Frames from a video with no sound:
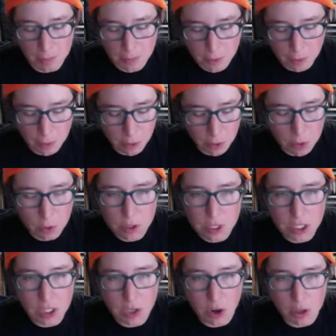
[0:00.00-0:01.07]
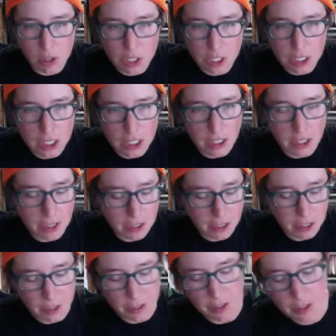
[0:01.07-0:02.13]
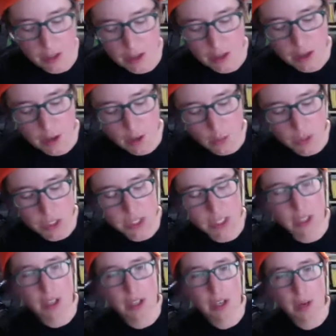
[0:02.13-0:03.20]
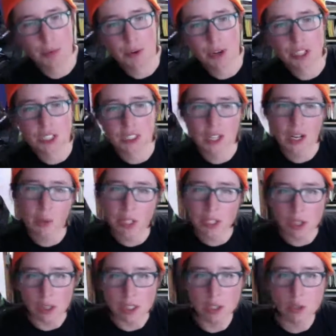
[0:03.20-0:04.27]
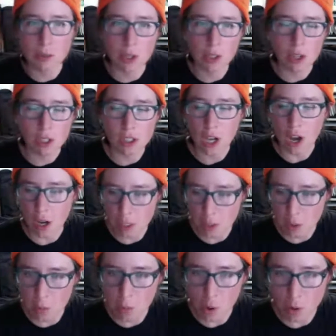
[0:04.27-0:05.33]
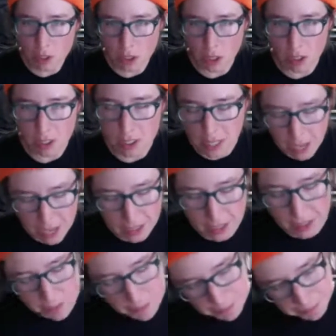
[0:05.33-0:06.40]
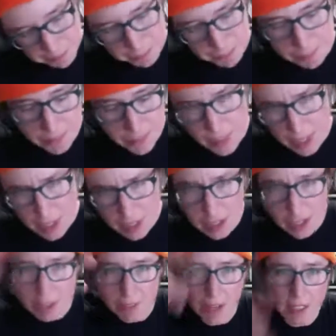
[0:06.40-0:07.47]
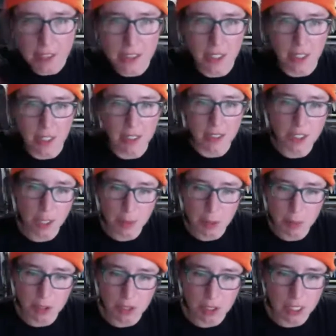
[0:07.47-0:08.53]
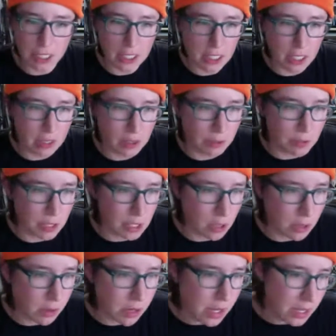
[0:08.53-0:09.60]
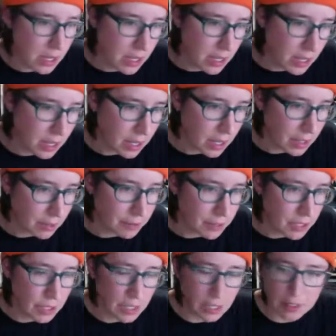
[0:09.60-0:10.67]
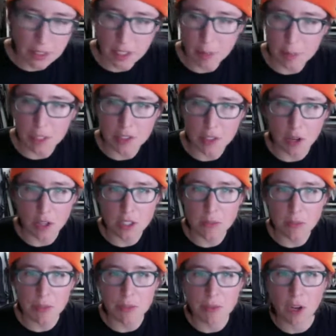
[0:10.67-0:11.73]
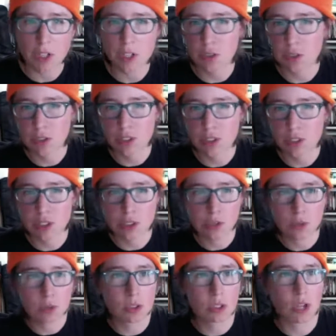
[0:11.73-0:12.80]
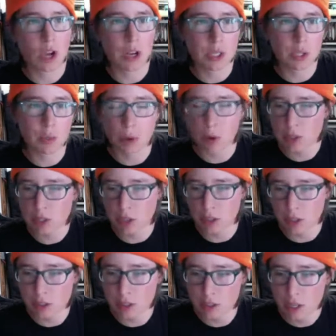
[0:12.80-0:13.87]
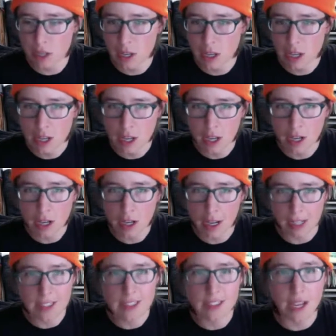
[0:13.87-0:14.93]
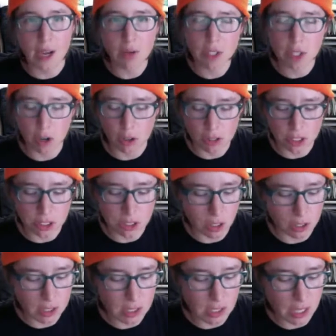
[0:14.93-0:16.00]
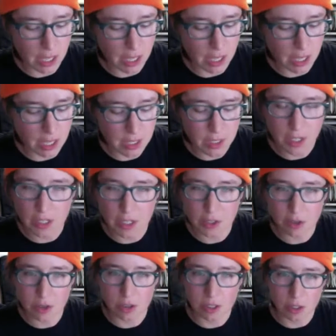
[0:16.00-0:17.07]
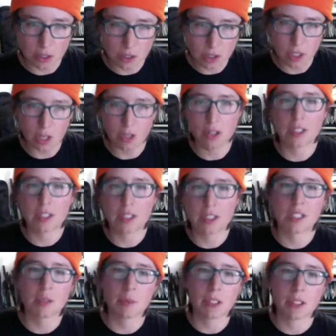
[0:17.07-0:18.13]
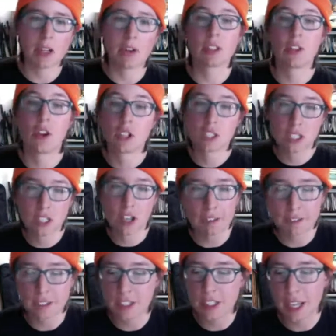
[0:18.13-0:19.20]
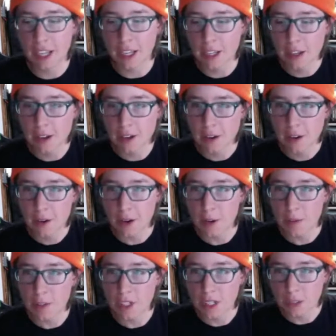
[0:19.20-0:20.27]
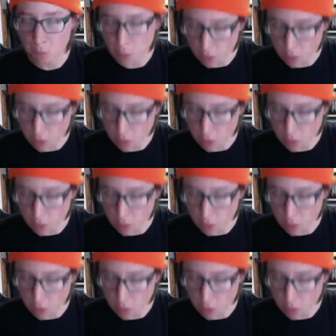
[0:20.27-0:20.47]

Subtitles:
for Acoustic Ecology, and we did a project that I want to talk to you about called Audio Postcards Canada. And I've asked Jeb to put the link in the video. If you can get that up, that's awesome. If not, you can just Google audio postcards at soundecology.ca, and you'll see our exhibit. Now, it launched live today. Today